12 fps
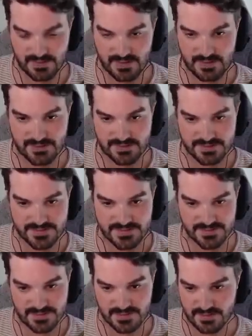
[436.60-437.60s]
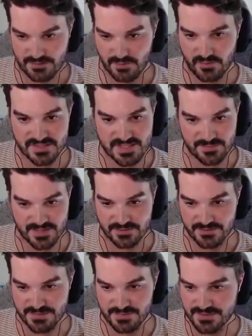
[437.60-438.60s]
And, uh, but once that
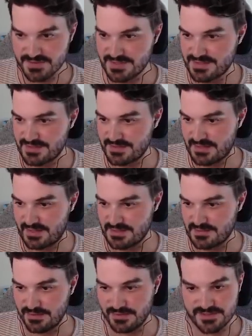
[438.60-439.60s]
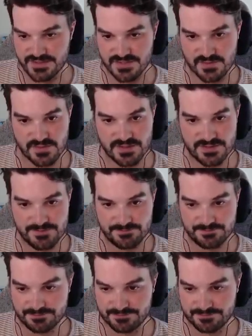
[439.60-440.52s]
bakery's built, I can demolish this one.